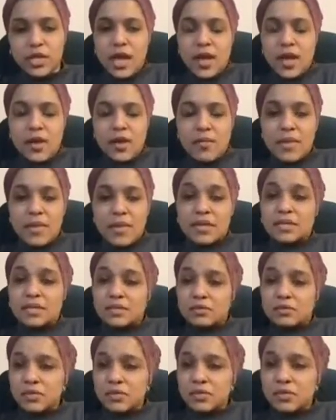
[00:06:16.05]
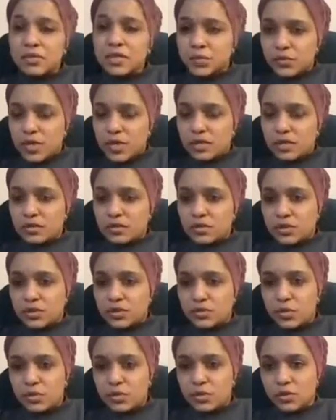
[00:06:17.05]
and it's reasonable then to
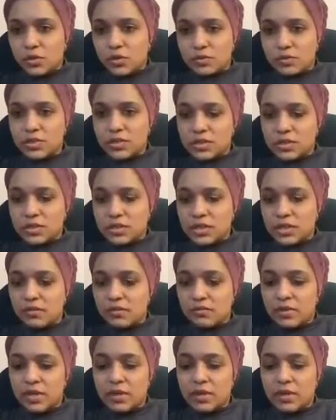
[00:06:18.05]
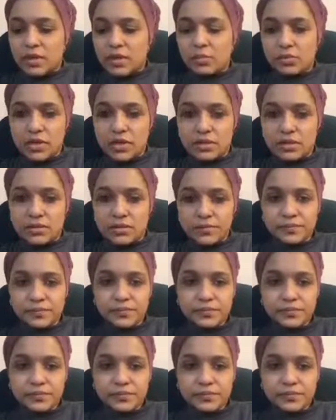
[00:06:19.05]
monitor them to see if they progress.